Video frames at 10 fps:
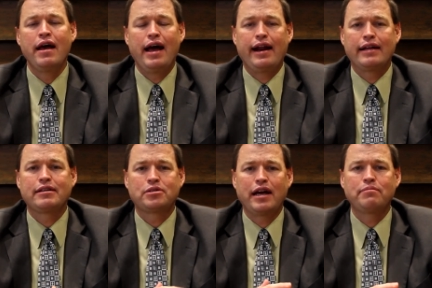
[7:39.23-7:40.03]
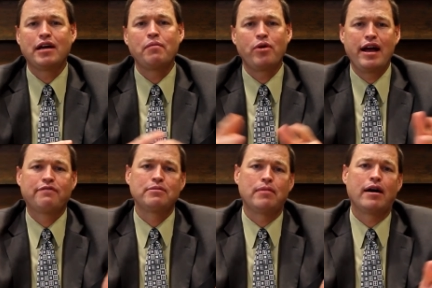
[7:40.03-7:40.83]
And at the same time, we
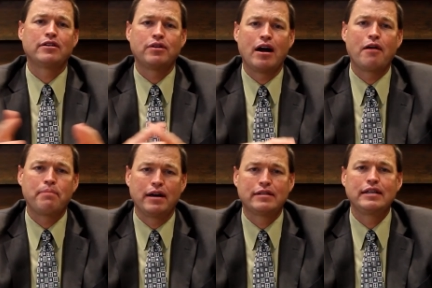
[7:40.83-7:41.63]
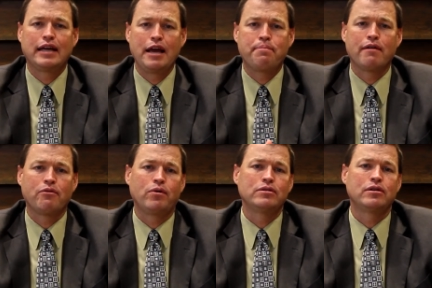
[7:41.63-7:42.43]
have to monitor our ability to keep
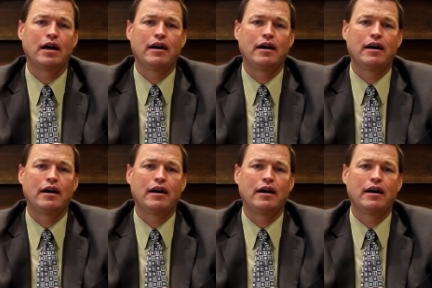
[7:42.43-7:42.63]
everyone uh,